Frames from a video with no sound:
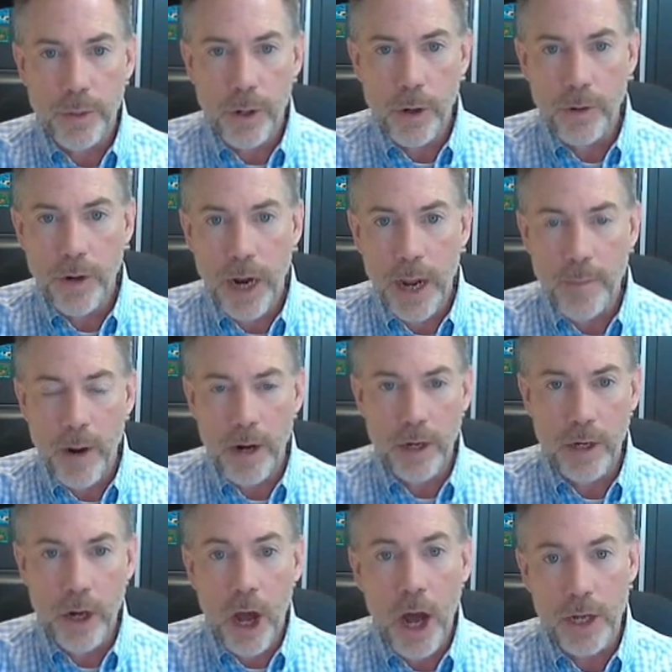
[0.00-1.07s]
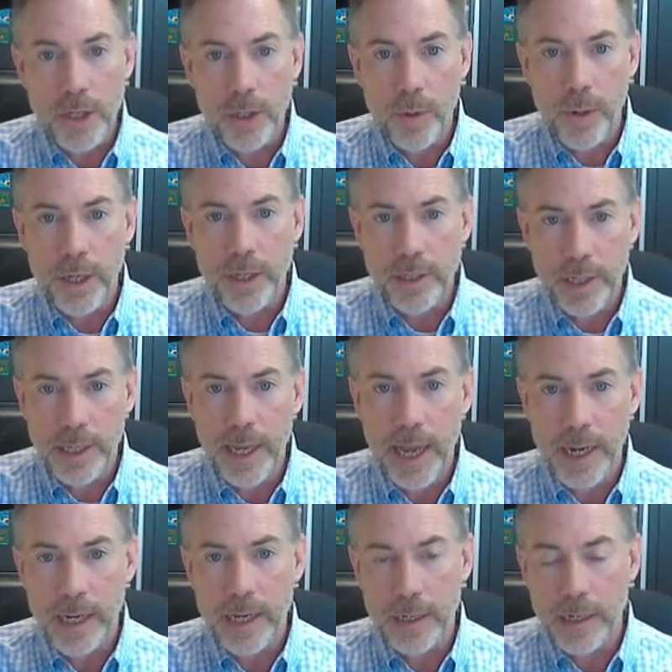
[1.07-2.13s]
program are not going to
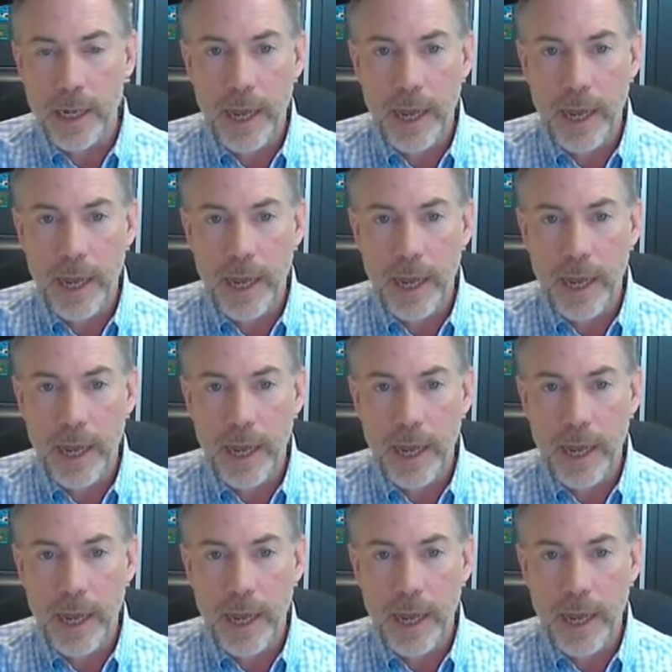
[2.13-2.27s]
get